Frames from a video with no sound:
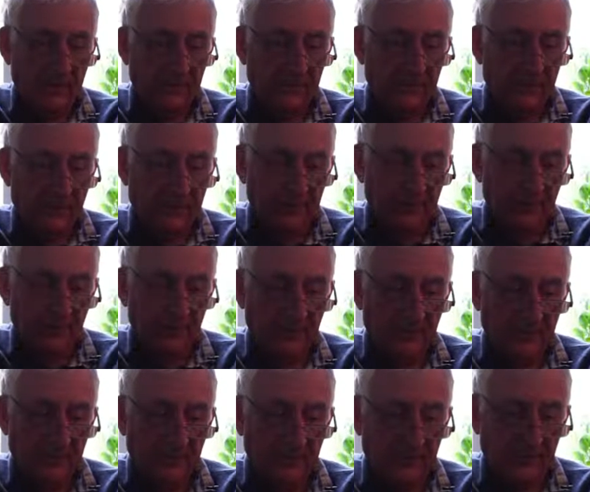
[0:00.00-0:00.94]
to cut a
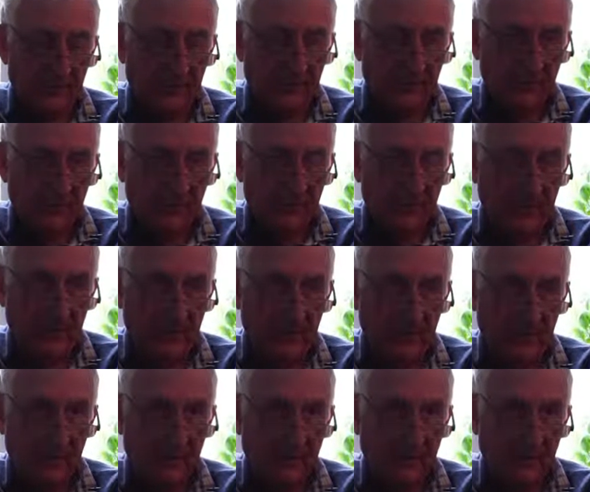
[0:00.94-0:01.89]
long story short,
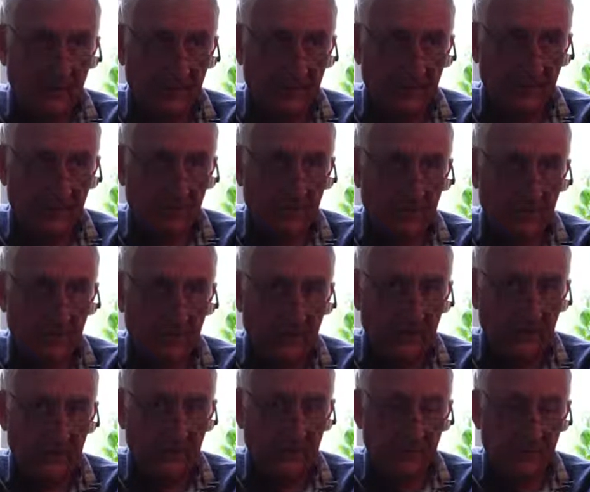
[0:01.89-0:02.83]
we set up a
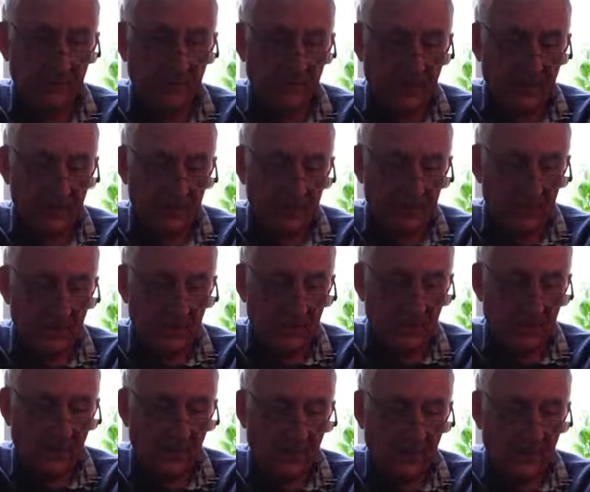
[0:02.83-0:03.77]
registered
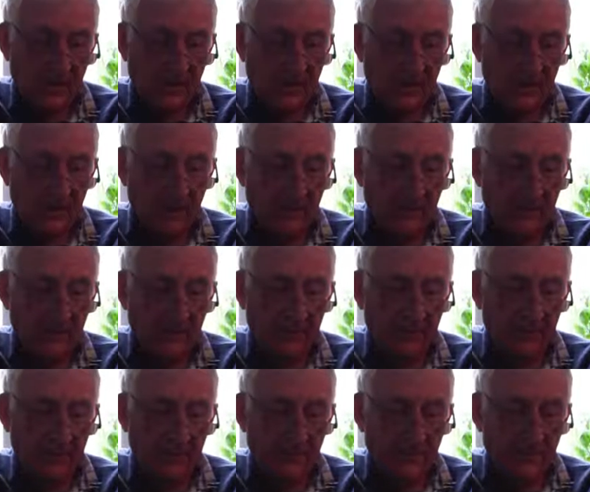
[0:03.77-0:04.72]
charity
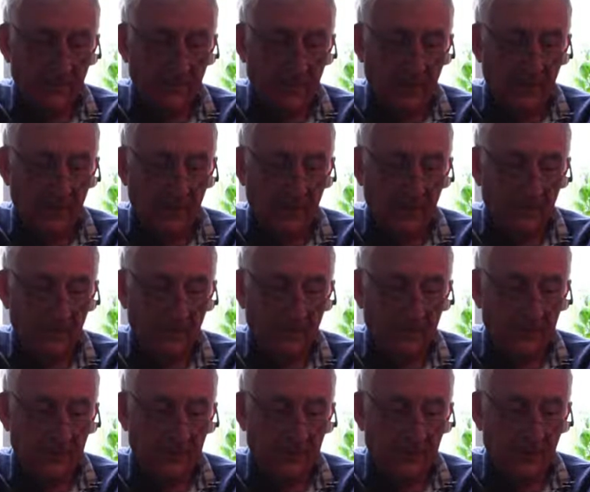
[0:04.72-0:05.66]
and we
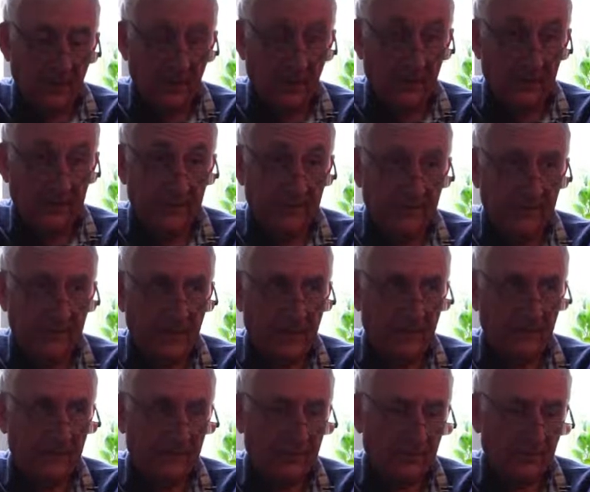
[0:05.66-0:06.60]
called it the Cardiff
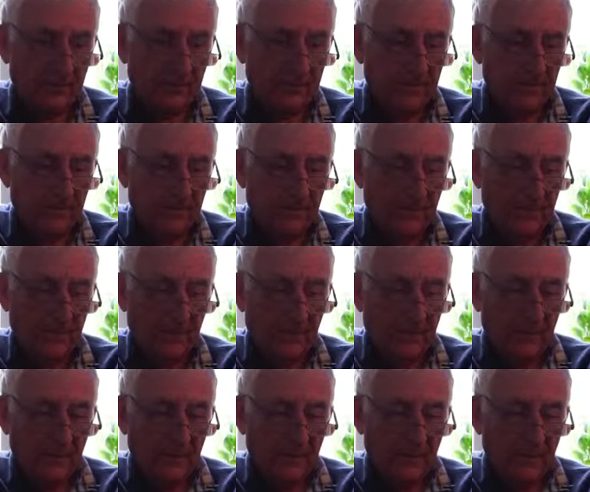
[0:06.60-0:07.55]
Flat Shop.
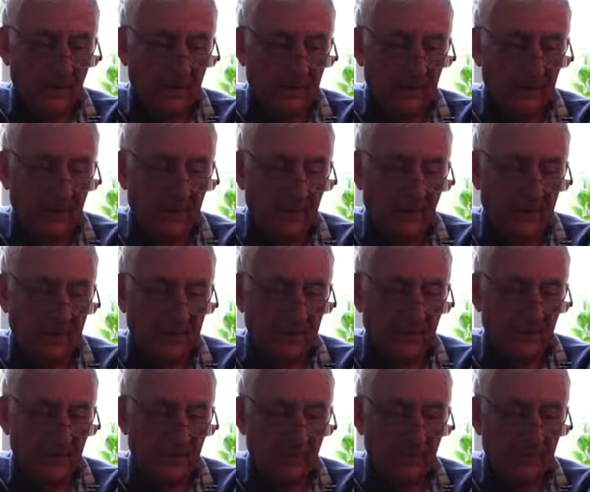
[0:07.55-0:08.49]
And the
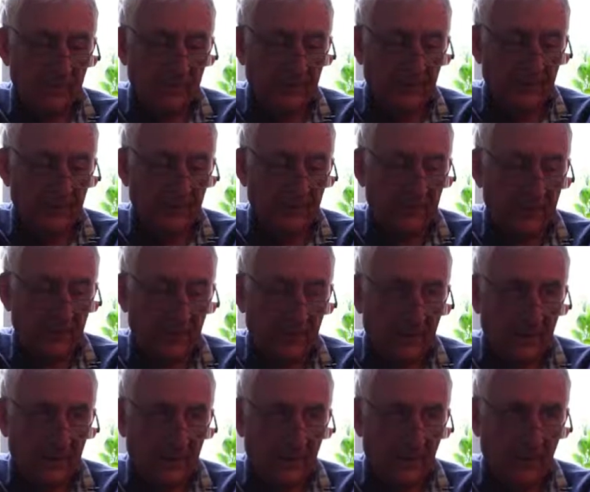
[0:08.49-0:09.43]
idea was that
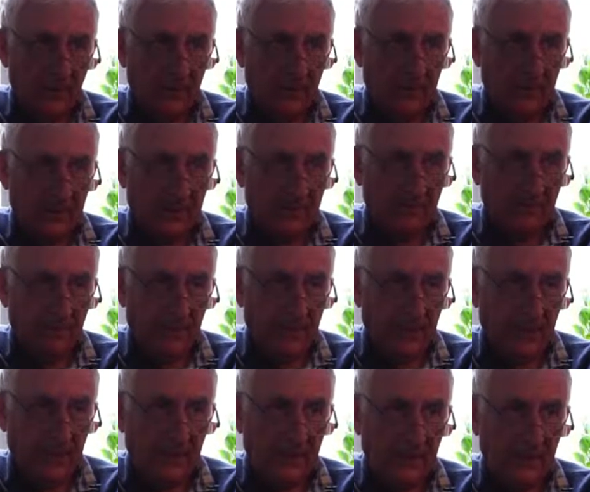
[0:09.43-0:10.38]
it would
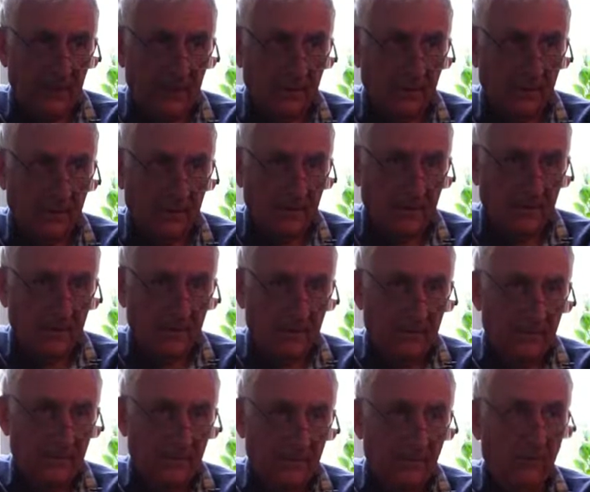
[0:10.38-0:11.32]
campaign
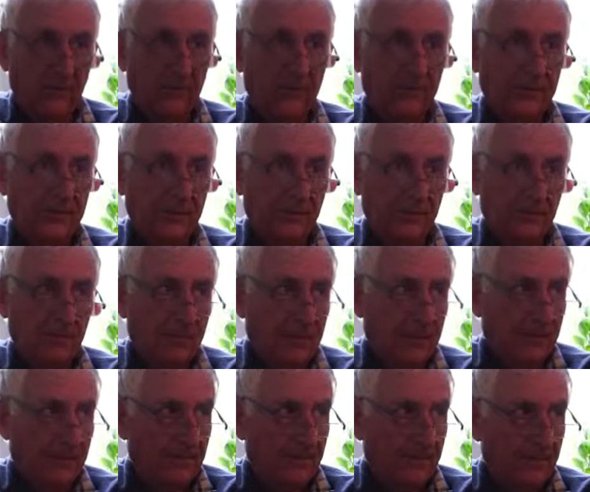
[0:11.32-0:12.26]
for this group of
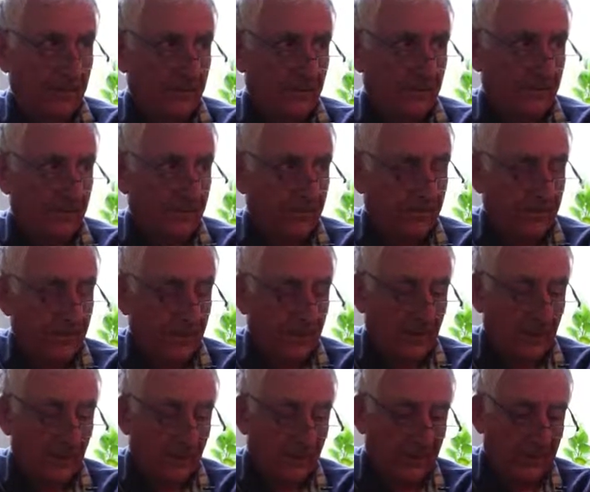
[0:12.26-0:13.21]
people
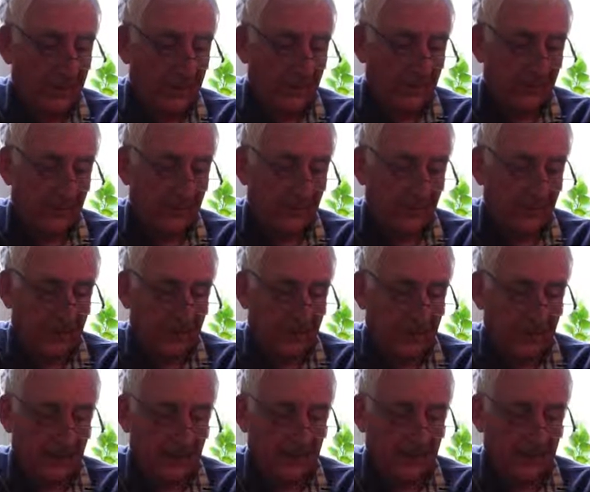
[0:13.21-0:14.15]
on
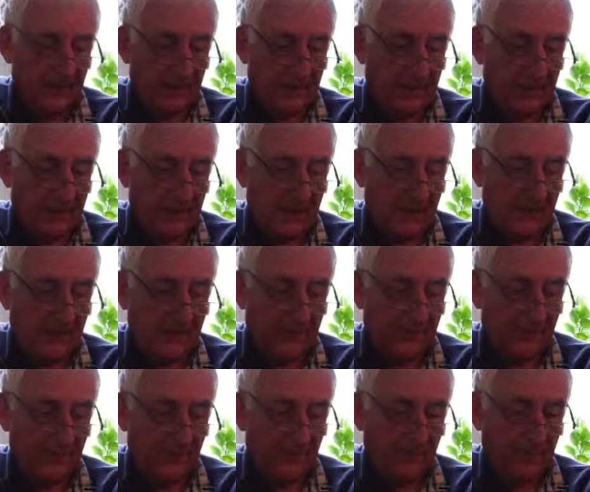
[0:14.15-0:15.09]
their housing
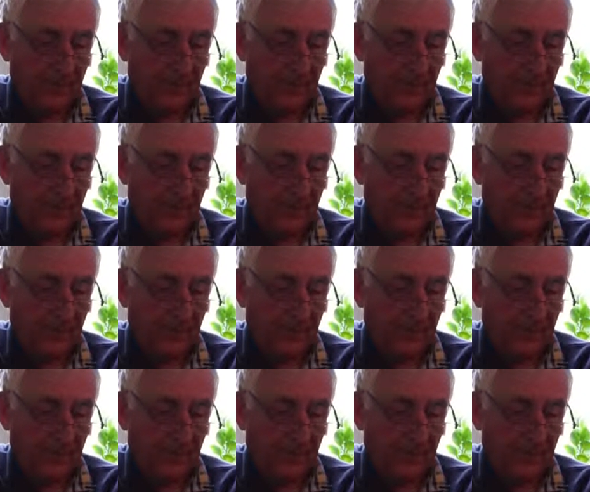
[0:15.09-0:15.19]
needs.